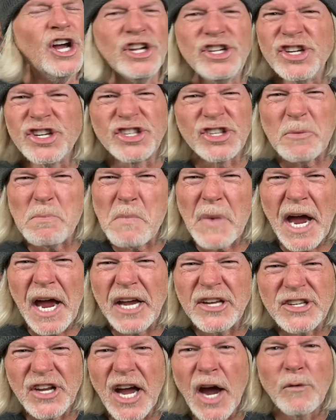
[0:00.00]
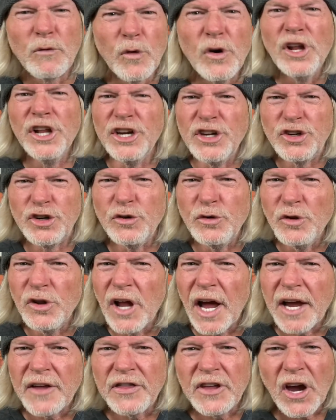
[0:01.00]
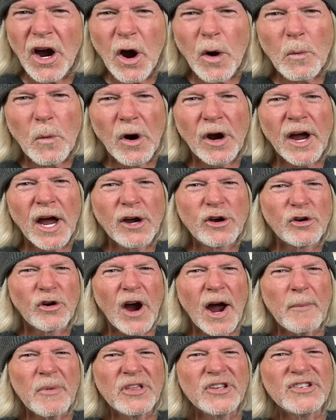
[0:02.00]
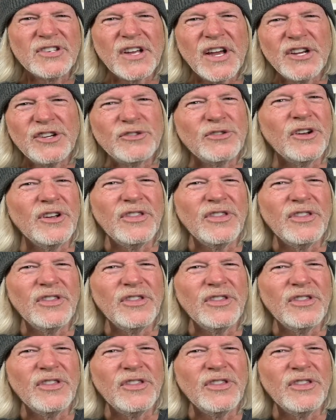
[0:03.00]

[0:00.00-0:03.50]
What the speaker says: Just amazing. I really do like the artwork on Crime of the Century.